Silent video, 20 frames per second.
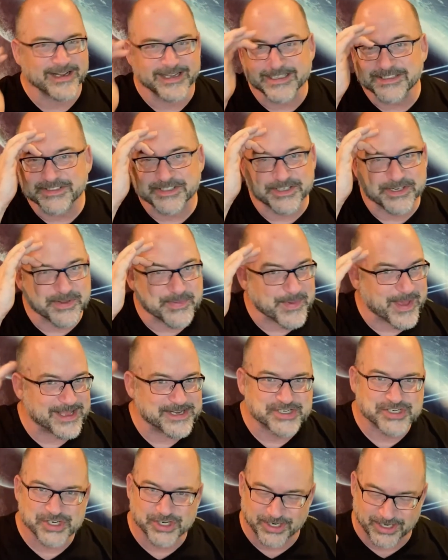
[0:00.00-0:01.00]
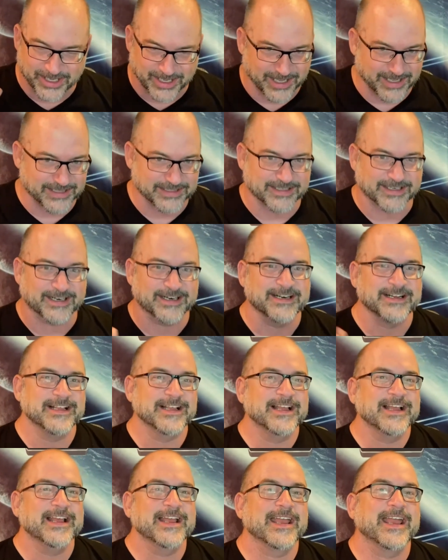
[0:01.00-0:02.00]
interdimensional, or
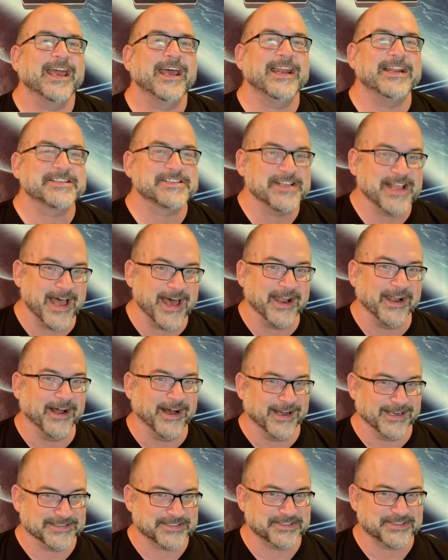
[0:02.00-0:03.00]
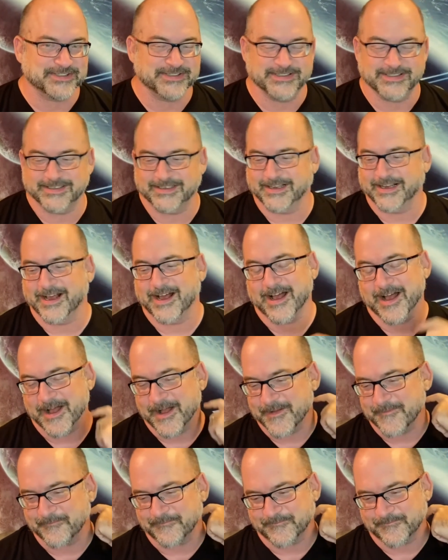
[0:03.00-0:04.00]
it is not us.
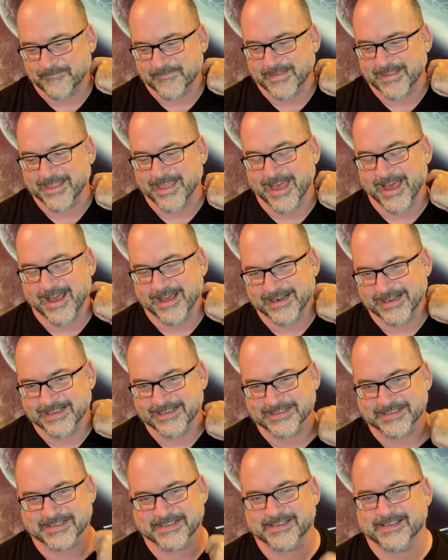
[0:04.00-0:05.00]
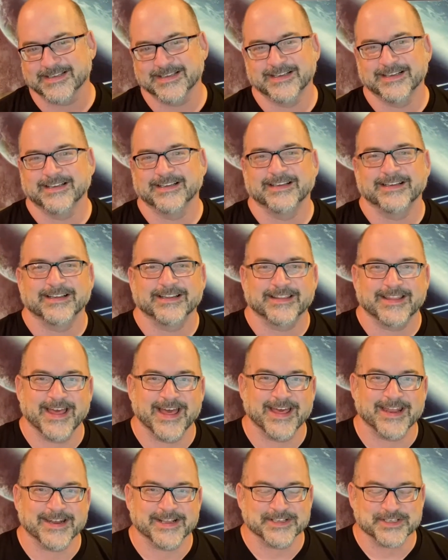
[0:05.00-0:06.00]
That is
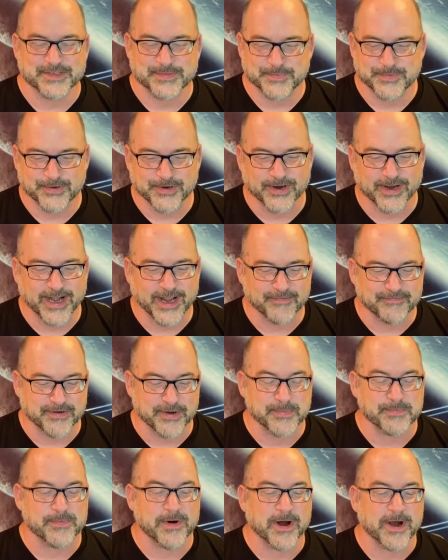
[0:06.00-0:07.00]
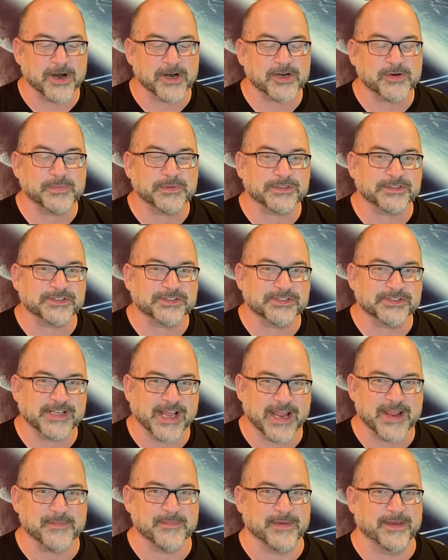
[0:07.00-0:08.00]
pretty remarkable
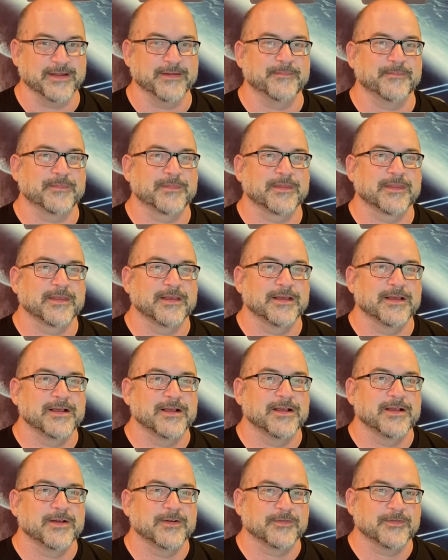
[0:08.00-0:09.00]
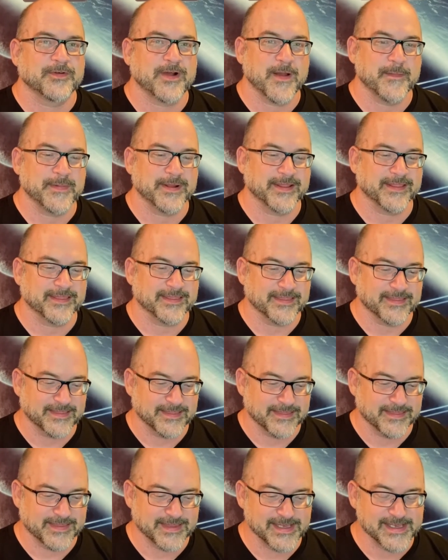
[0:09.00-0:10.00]
statement. I mean,
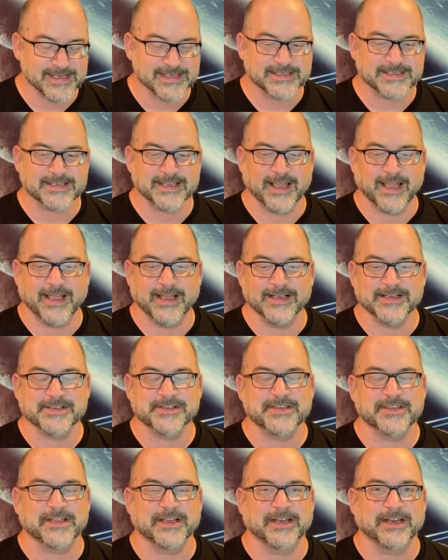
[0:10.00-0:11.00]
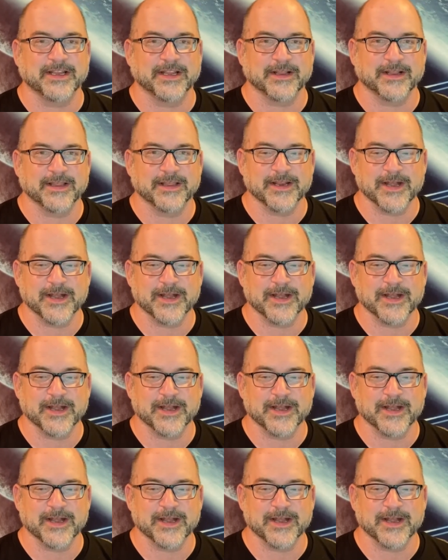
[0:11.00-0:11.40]
this is the